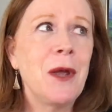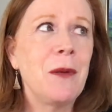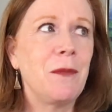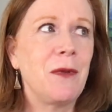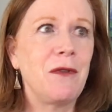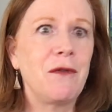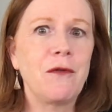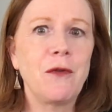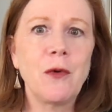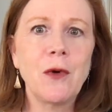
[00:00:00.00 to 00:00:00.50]

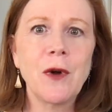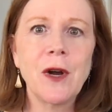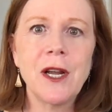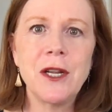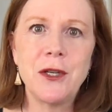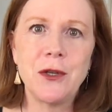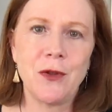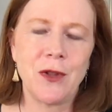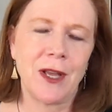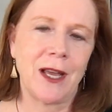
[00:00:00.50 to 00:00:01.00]
Before I
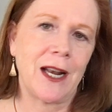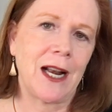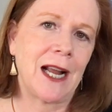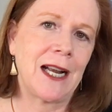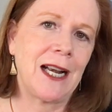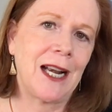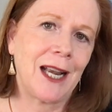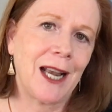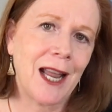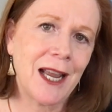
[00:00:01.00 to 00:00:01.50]
do that,
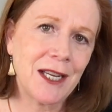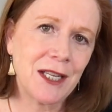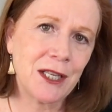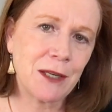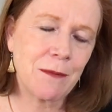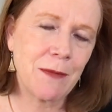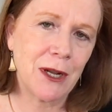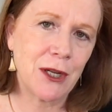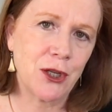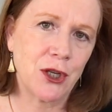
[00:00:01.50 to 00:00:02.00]
I'd like
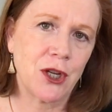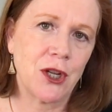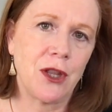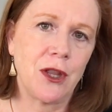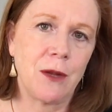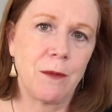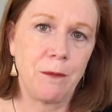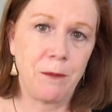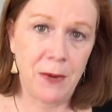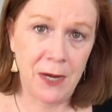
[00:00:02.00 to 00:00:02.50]
to
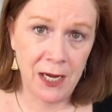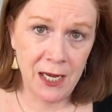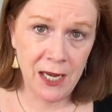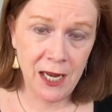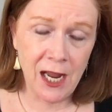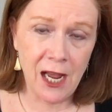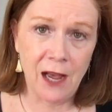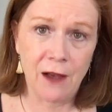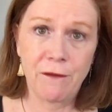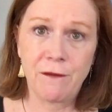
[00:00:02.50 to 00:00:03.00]
mention the
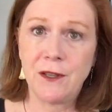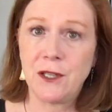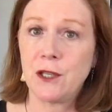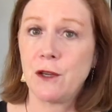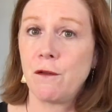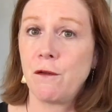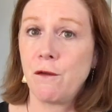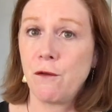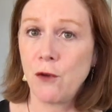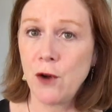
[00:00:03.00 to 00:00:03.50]
PDF. It's
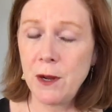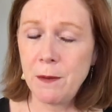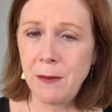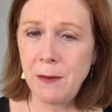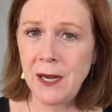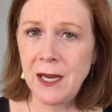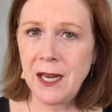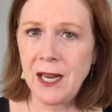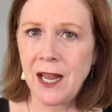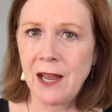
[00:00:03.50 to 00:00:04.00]
a free
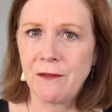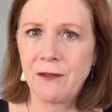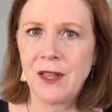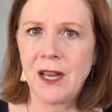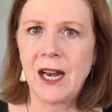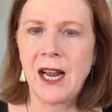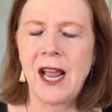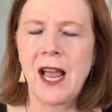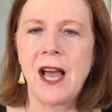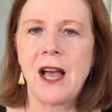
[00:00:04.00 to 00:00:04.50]
PDF
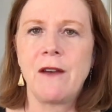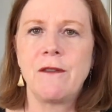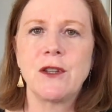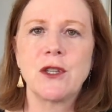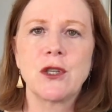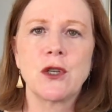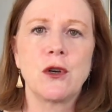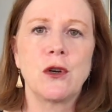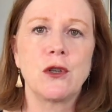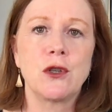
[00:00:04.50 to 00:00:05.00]
that I have.
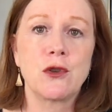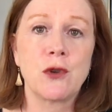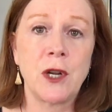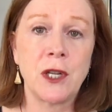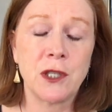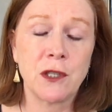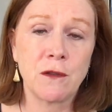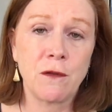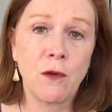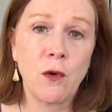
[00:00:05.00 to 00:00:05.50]
It's called
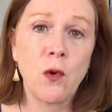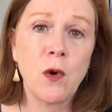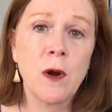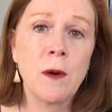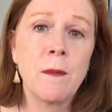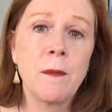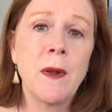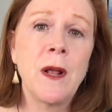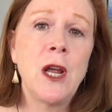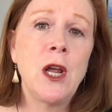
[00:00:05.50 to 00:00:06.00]

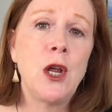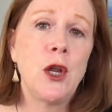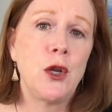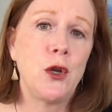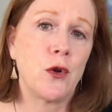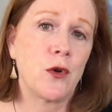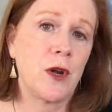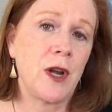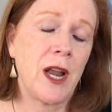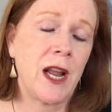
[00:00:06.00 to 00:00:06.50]
Transform
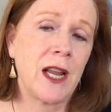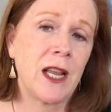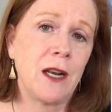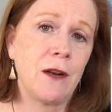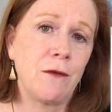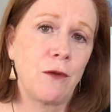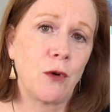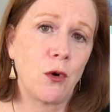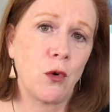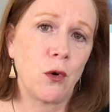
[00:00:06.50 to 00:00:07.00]
Your
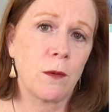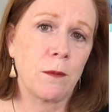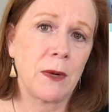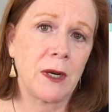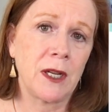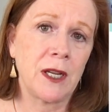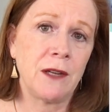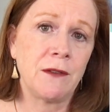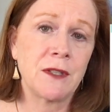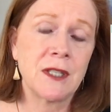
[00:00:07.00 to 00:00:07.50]
Negative Core
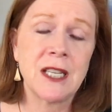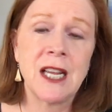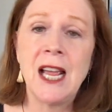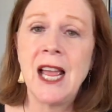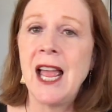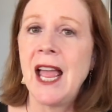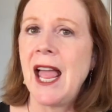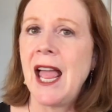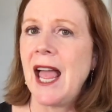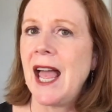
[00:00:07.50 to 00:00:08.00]
Beliefs.
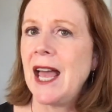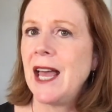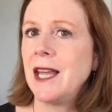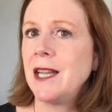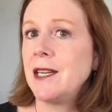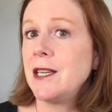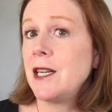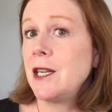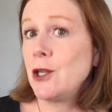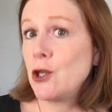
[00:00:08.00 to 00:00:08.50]

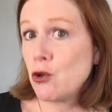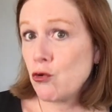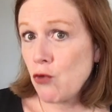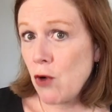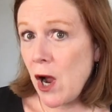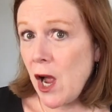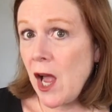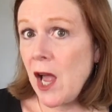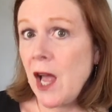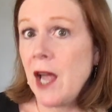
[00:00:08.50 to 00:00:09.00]
And it
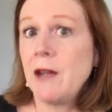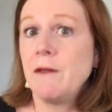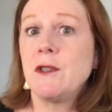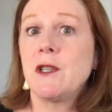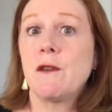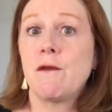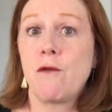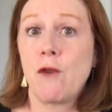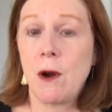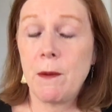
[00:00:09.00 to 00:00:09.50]

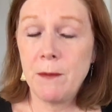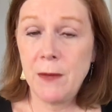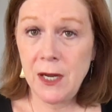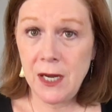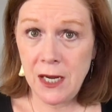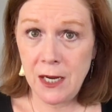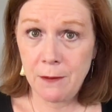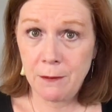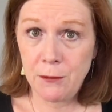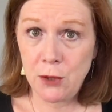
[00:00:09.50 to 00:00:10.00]
derives from the
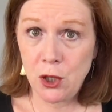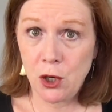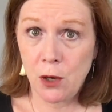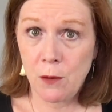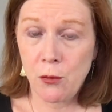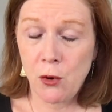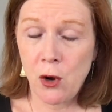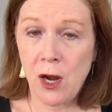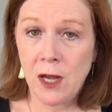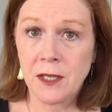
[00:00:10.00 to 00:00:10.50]

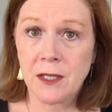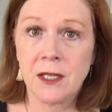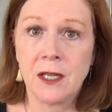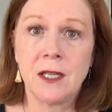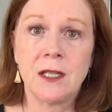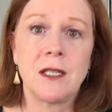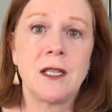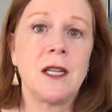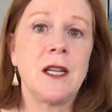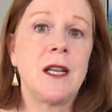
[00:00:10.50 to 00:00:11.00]
EMDR
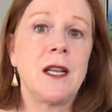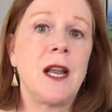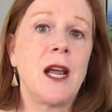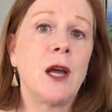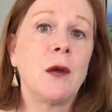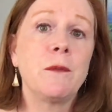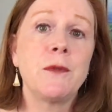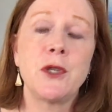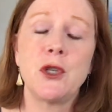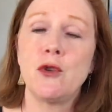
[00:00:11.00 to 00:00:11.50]
process. It
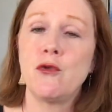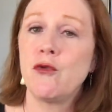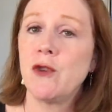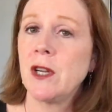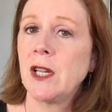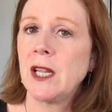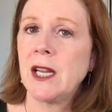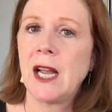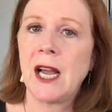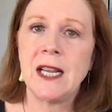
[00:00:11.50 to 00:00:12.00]
helps you
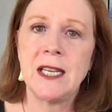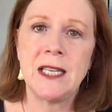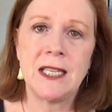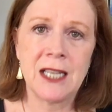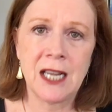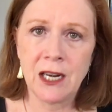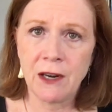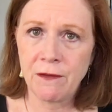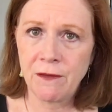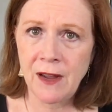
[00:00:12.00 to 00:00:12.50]
really
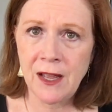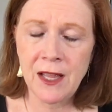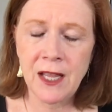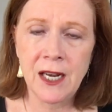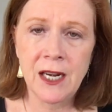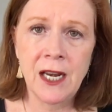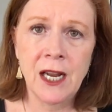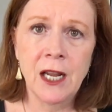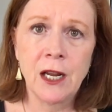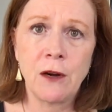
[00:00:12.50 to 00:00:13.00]
identify
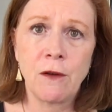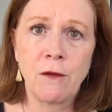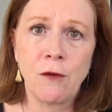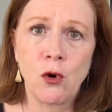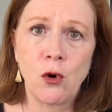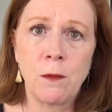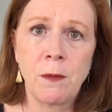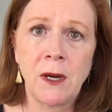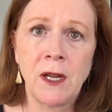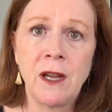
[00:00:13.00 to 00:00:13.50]
that negative
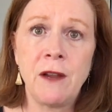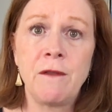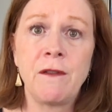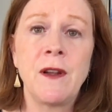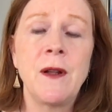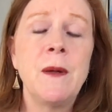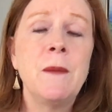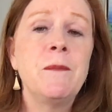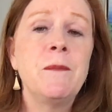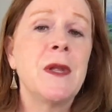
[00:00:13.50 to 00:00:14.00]
core belief
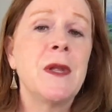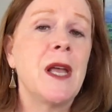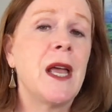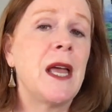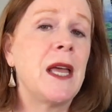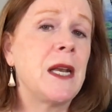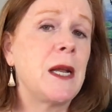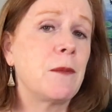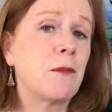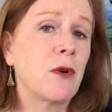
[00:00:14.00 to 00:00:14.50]

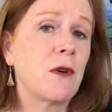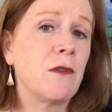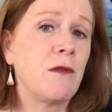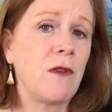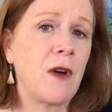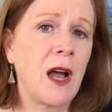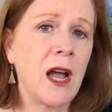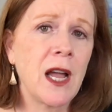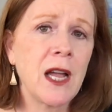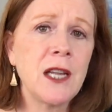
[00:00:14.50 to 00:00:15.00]
and it
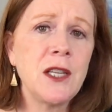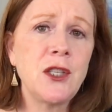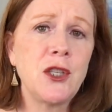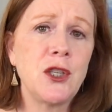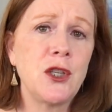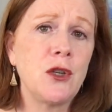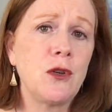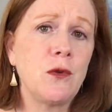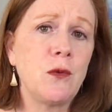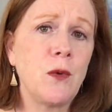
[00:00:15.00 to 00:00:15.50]
provides
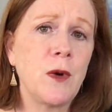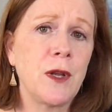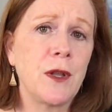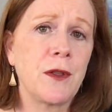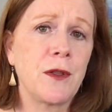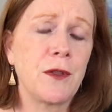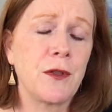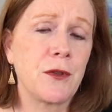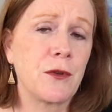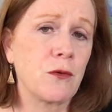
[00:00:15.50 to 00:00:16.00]
you with
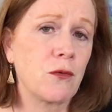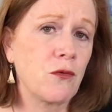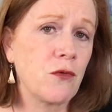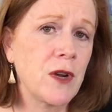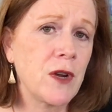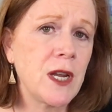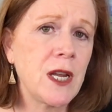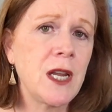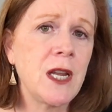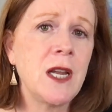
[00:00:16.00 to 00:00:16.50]

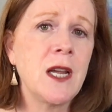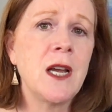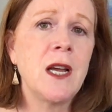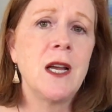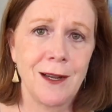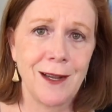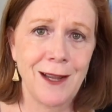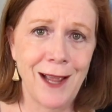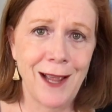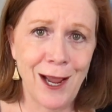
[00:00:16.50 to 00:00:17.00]
three
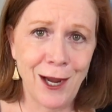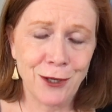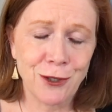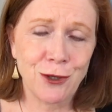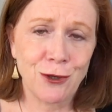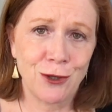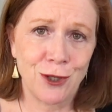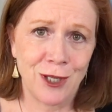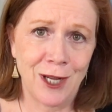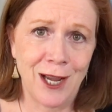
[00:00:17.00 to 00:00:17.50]

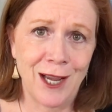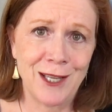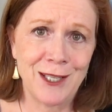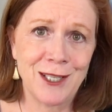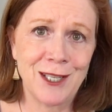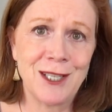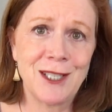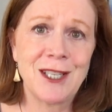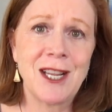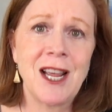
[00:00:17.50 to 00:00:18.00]

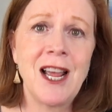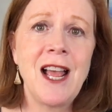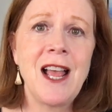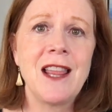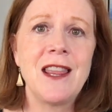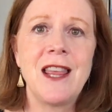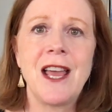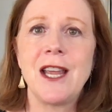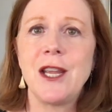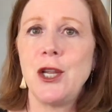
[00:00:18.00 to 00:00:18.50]
exercises
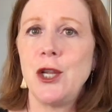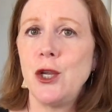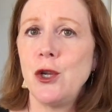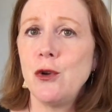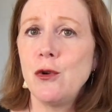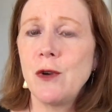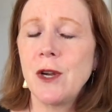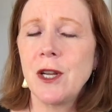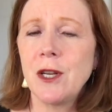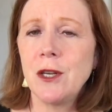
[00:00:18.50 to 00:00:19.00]
that
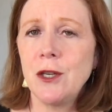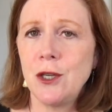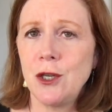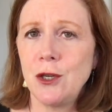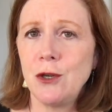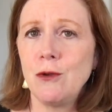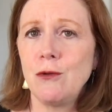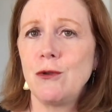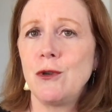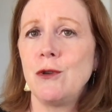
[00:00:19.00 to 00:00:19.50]
you can
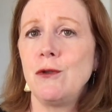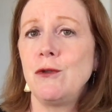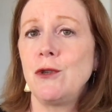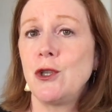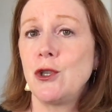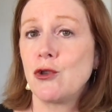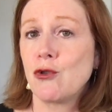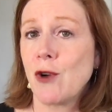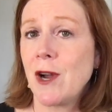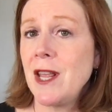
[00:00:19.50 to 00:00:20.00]
do to
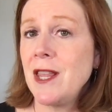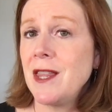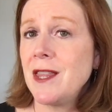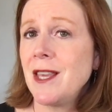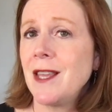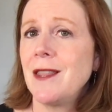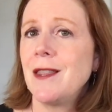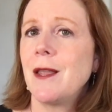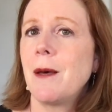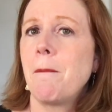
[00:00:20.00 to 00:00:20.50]

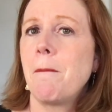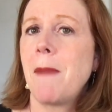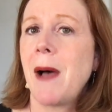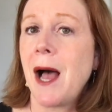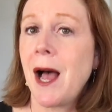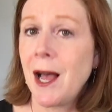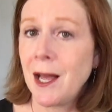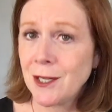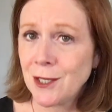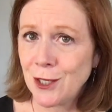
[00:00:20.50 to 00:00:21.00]
strengthen the
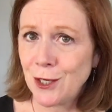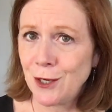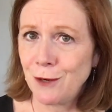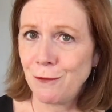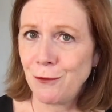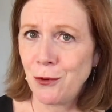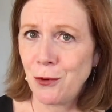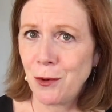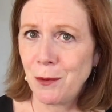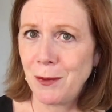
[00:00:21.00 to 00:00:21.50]
positive
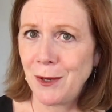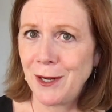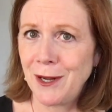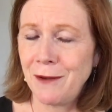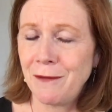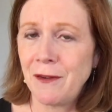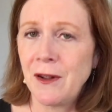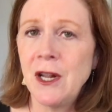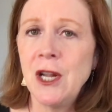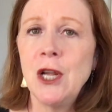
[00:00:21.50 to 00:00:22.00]
core
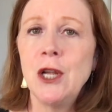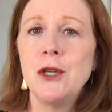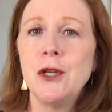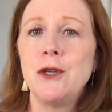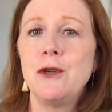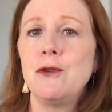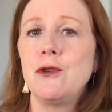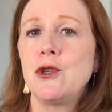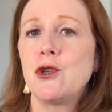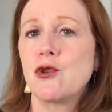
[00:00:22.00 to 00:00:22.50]
belief,
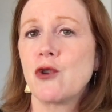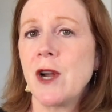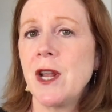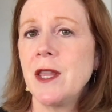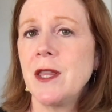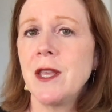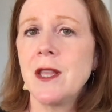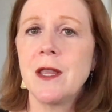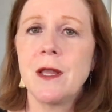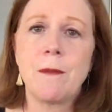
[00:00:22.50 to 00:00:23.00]
to
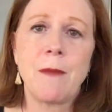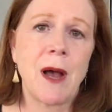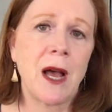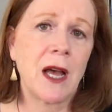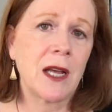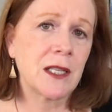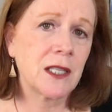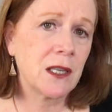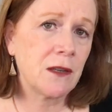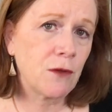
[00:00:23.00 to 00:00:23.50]
strengthen the
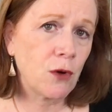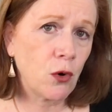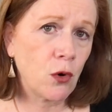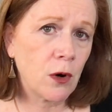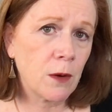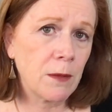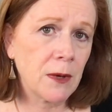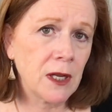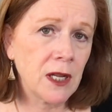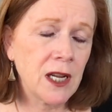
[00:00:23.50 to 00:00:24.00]
positive
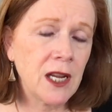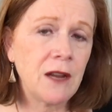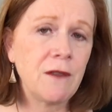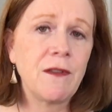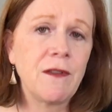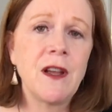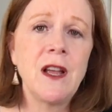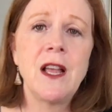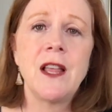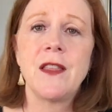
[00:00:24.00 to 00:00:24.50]
core belief
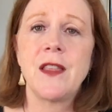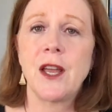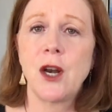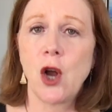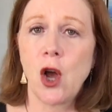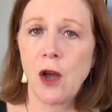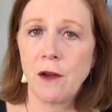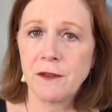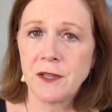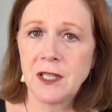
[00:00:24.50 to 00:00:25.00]
that
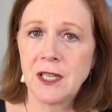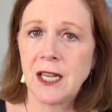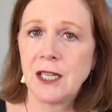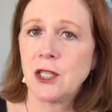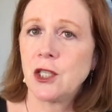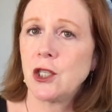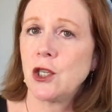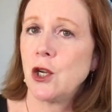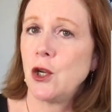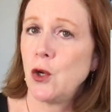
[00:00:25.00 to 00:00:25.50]

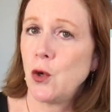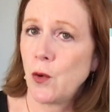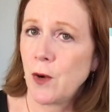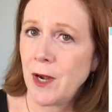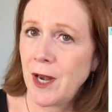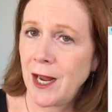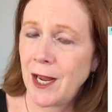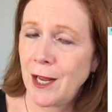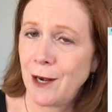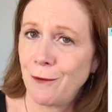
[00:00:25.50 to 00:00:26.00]
offsets your
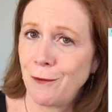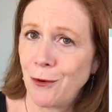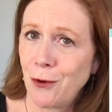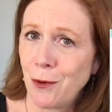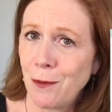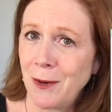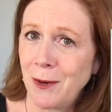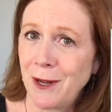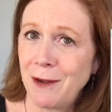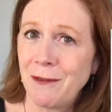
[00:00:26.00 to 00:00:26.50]
negative
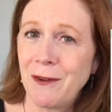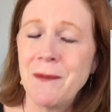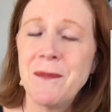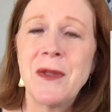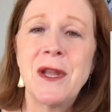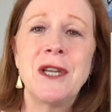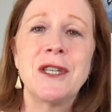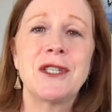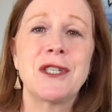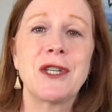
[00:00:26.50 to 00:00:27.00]
core belief.
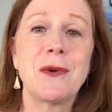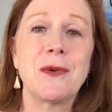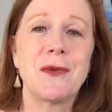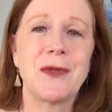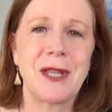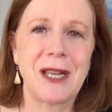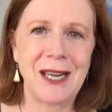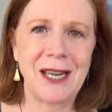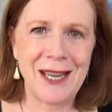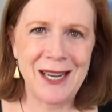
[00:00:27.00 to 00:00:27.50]
So
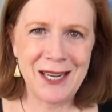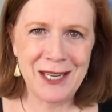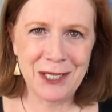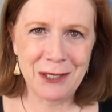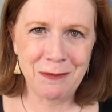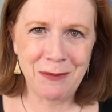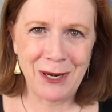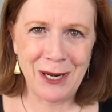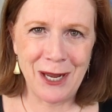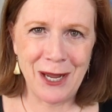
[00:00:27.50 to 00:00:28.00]
the link
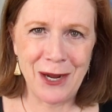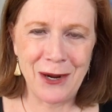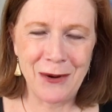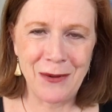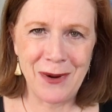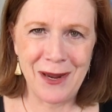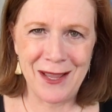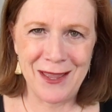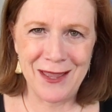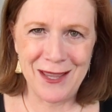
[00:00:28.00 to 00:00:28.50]
is
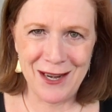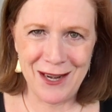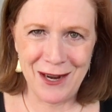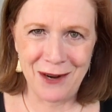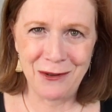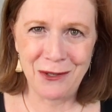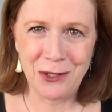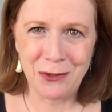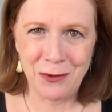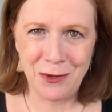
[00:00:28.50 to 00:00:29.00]
below in the
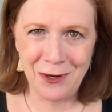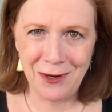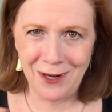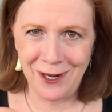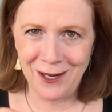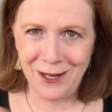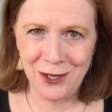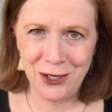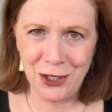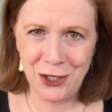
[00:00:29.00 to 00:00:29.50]
notes where you
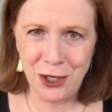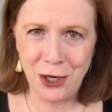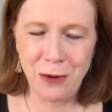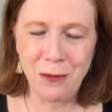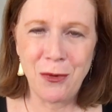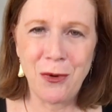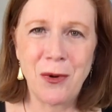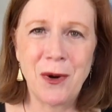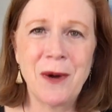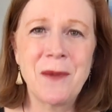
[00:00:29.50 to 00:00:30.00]
click show
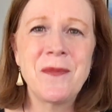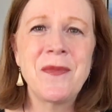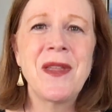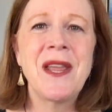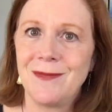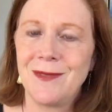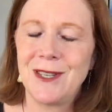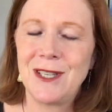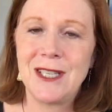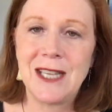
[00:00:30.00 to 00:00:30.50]
more.
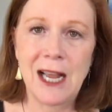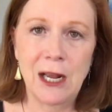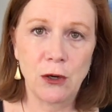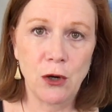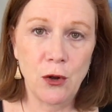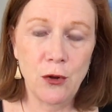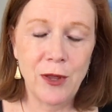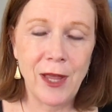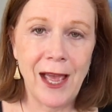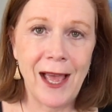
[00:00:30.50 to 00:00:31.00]

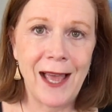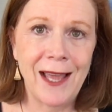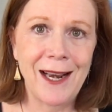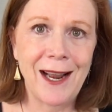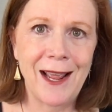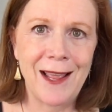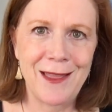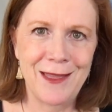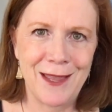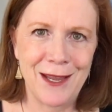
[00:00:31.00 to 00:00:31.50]
Download that.
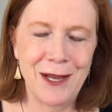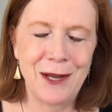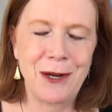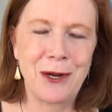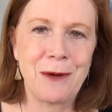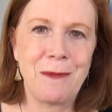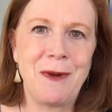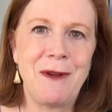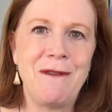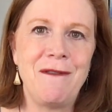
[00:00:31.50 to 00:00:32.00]
I think it
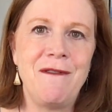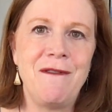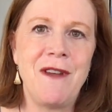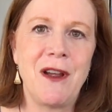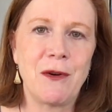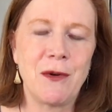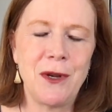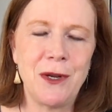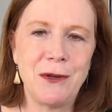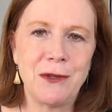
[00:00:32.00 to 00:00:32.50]
could be
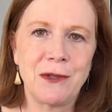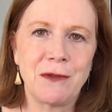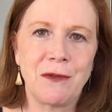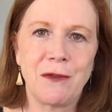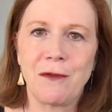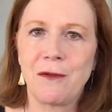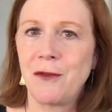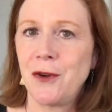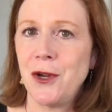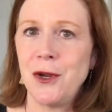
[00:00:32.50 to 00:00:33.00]
very
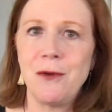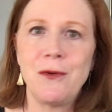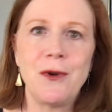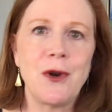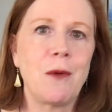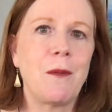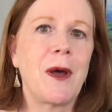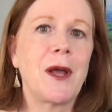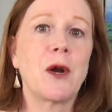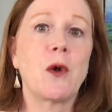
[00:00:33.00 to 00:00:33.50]
useful for you
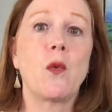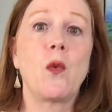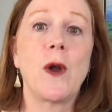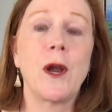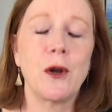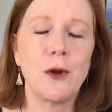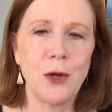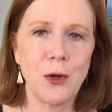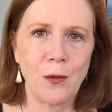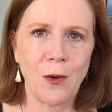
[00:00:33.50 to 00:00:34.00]
no matter
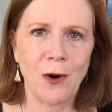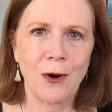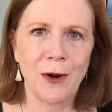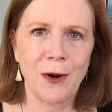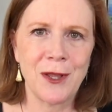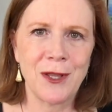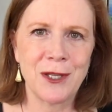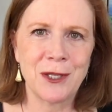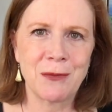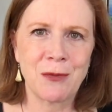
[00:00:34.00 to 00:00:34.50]
where you are
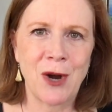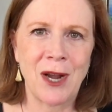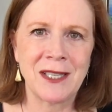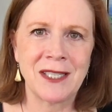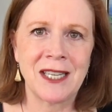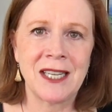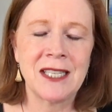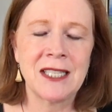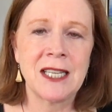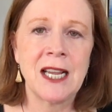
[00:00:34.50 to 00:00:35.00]
in this
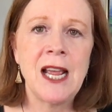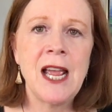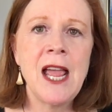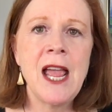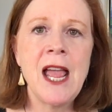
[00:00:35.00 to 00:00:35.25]
process.